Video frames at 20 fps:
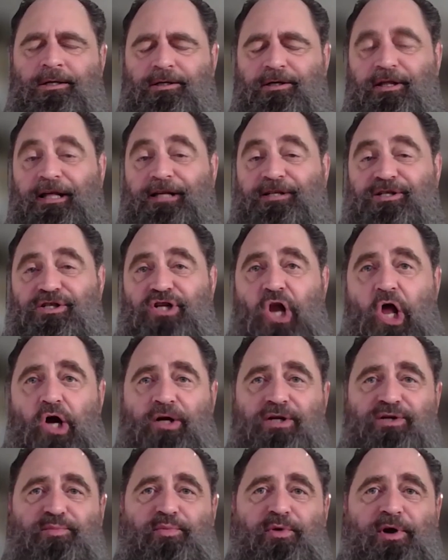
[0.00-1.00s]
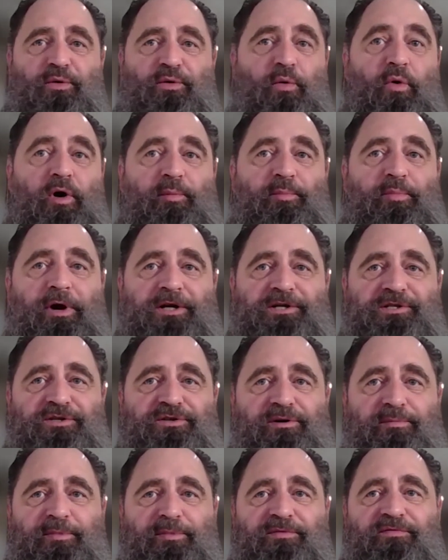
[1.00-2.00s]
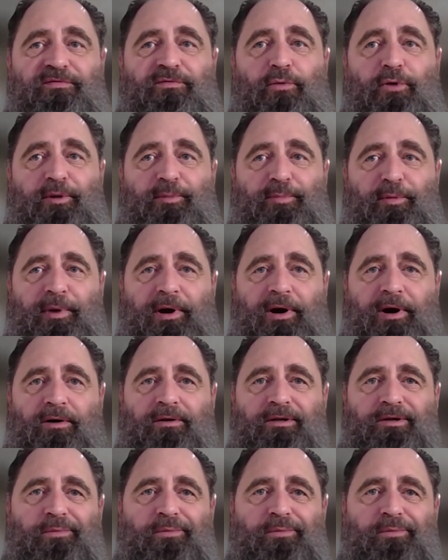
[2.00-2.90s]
and that's as long as Brent oil prices are above 40 per barrel.